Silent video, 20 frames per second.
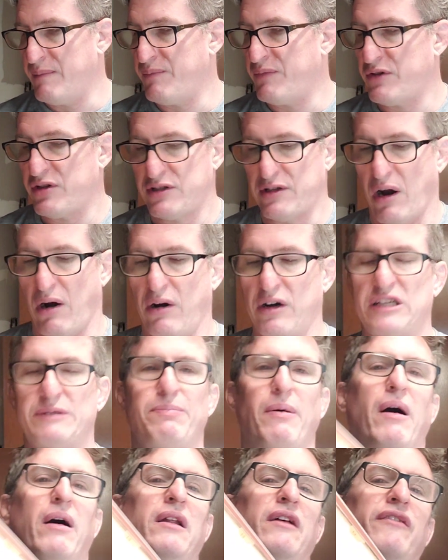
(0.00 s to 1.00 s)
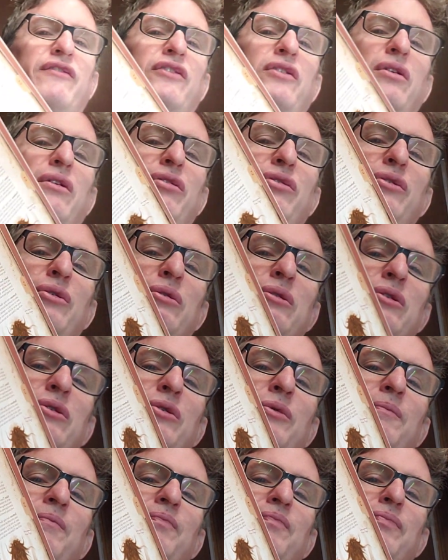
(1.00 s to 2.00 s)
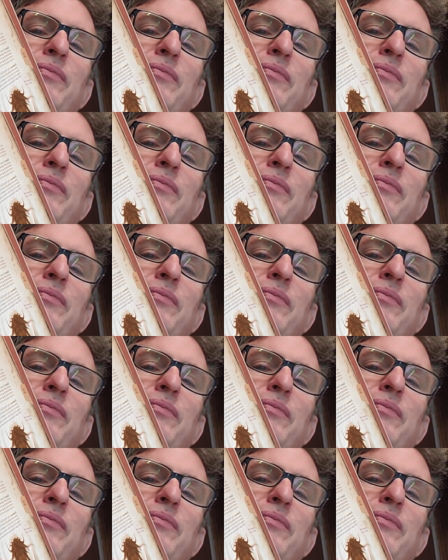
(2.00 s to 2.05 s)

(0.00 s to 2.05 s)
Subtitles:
Star Spawn of Cthulhu.